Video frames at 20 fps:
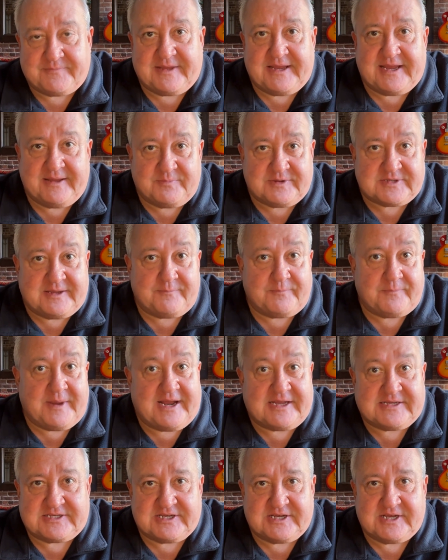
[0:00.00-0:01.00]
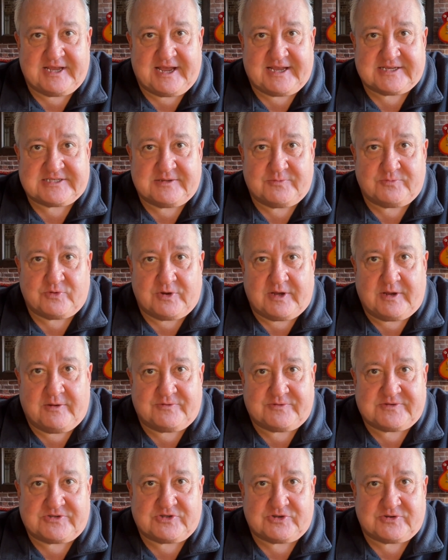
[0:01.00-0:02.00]
it was a masterclass in royal
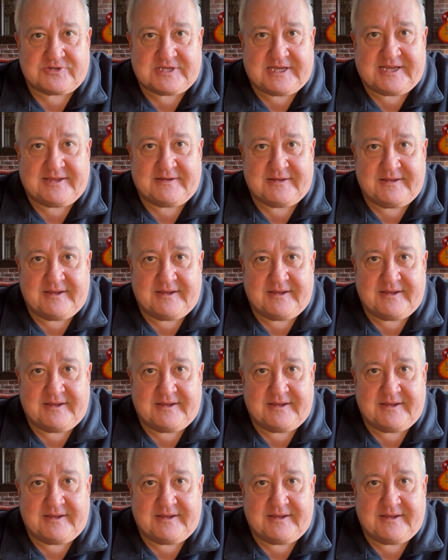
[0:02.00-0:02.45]
duty.